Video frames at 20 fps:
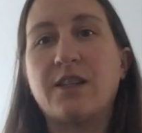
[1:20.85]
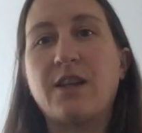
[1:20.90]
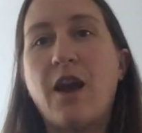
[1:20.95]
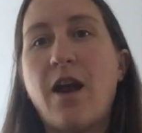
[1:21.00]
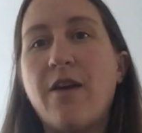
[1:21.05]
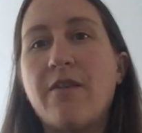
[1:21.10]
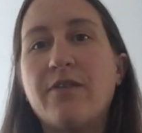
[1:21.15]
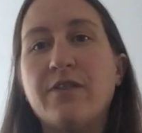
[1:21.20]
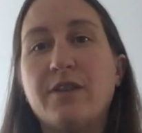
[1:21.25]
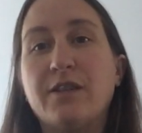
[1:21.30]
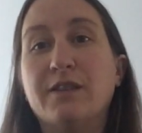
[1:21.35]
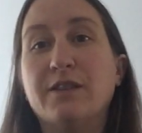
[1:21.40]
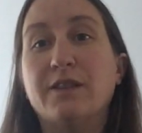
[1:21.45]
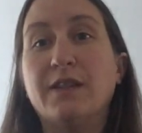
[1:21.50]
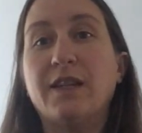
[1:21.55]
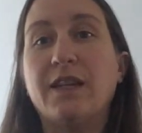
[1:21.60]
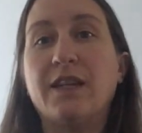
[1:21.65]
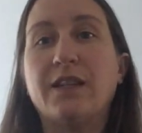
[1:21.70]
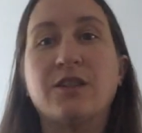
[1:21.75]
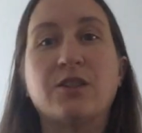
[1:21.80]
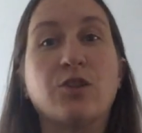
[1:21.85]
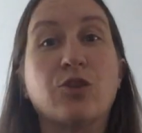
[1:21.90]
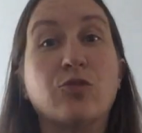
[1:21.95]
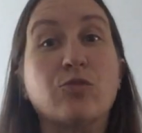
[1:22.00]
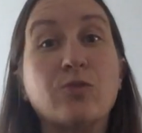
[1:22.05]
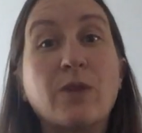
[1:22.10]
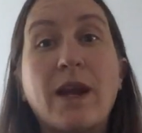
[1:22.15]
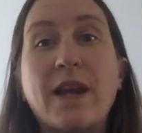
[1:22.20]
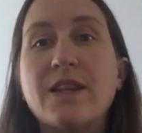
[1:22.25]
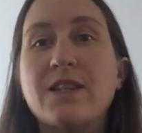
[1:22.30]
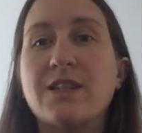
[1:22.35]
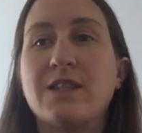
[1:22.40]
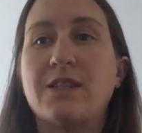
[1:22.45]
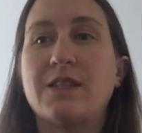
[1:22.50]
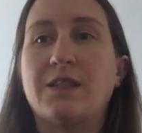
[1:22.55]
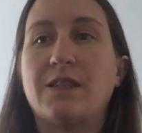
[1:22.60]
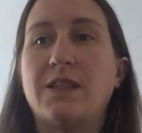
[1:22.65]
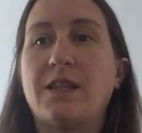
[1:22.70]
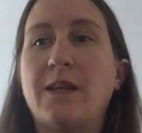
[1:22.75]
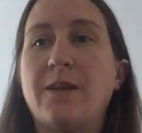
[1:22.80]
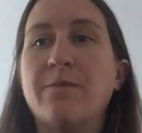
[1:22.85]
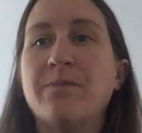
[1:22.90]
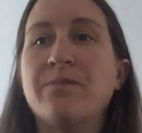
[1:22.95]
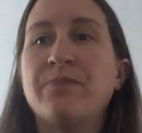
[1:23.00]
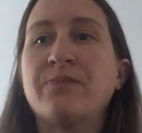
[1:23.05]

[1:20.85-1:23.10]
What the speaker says: confidently and courageously